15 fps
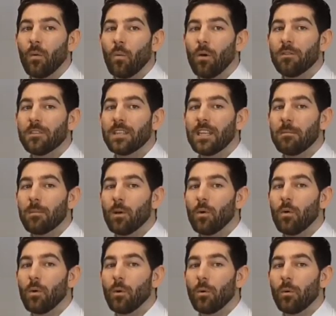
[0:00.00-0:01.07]
With
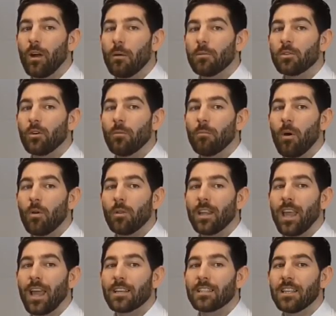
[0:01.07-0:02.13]
DMIL, we're able to
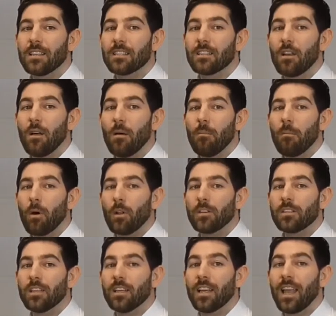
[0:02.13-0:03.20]
remotely access,
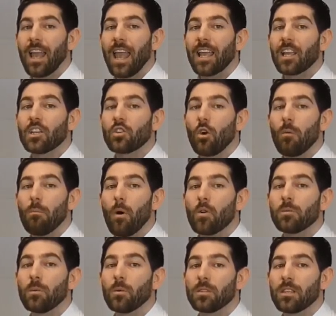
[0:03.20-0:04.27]
monitor and control
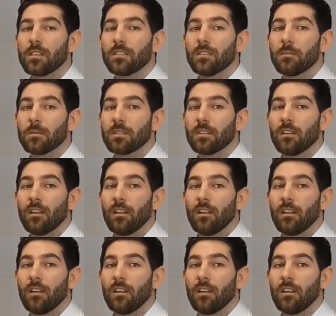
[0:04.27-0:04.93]
multiple systems.